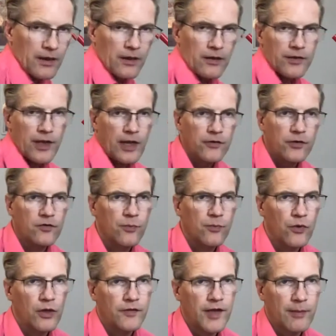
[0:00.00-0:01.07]
So I'll do a
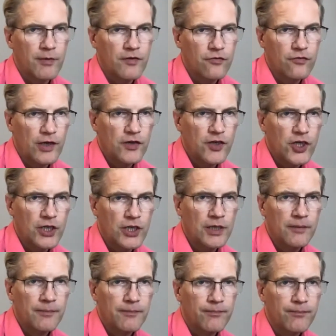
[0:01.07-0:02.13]
small
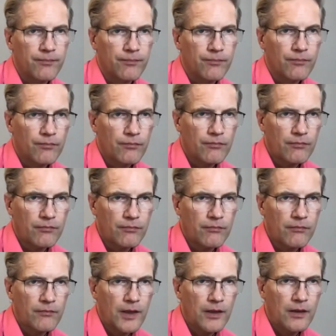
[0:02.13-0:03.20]
demonstration
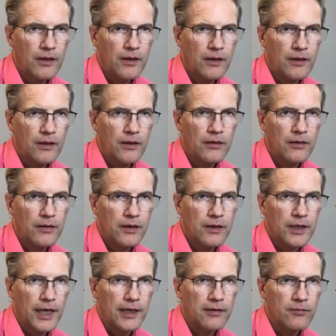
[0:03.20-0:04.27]

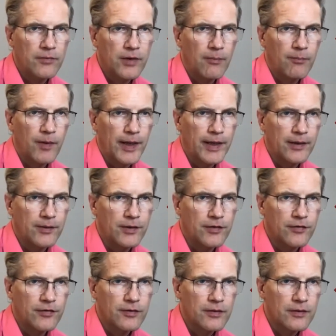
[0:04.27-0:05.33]
again where I'm playing
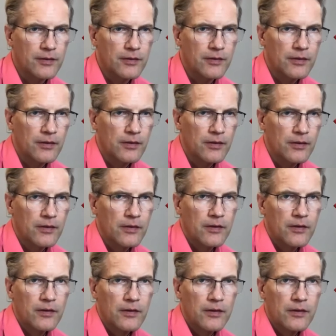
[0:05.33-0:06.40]
this.
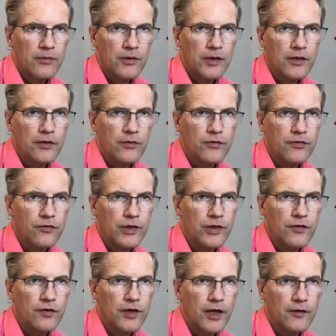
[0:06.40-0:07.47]
We can do screen
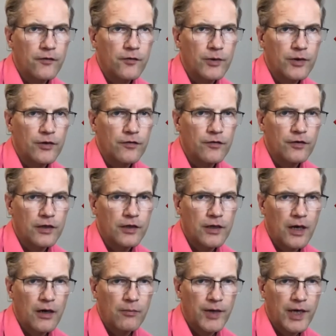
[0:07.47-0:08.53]
share if you want to see
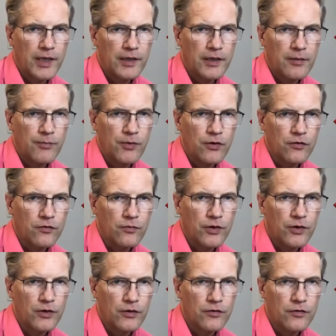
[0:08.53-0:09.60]
how Band in the Box
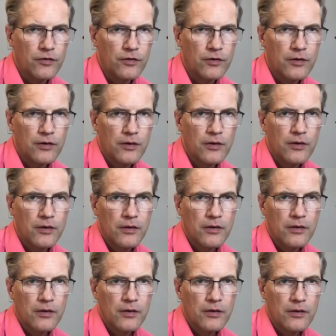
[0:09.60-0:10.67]
works.
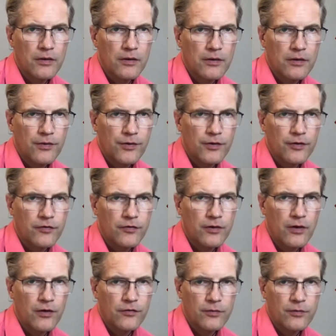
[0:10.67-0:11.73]
It's an
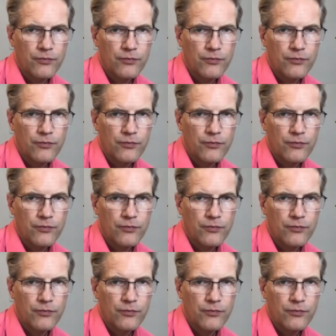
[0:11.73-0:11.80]
awesome